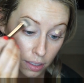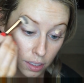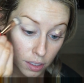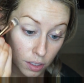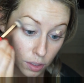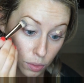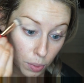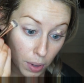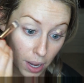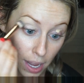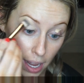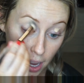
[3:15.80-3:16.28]

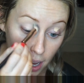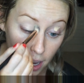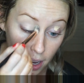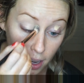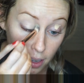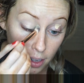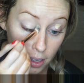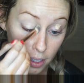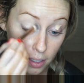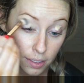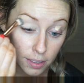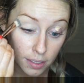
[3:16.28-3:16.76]
This
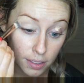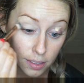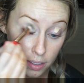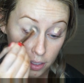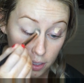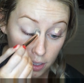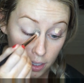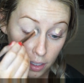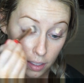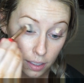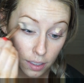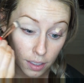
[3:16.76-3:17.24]
Way
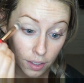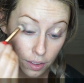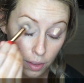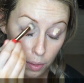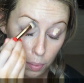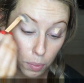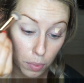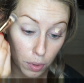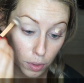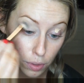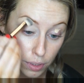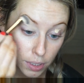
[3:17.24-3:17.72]
concealer, the
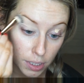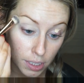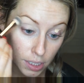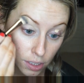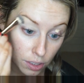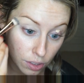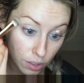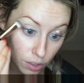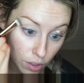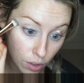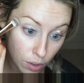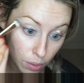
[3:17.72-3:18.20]

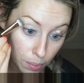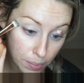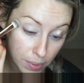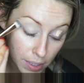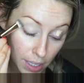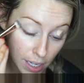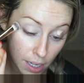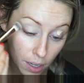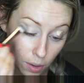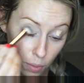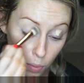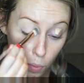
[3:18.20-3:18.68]

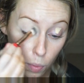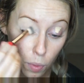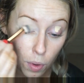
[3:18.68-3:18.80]
multi-sculpting